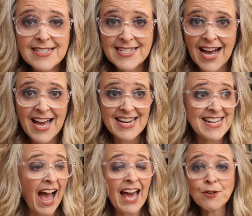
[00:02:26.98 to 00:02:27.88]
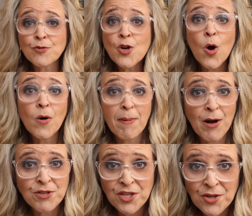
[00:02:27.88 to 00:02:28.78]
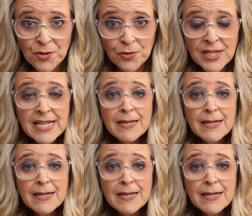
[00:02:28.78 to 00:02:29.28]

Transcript: died. Now, I don't know about you,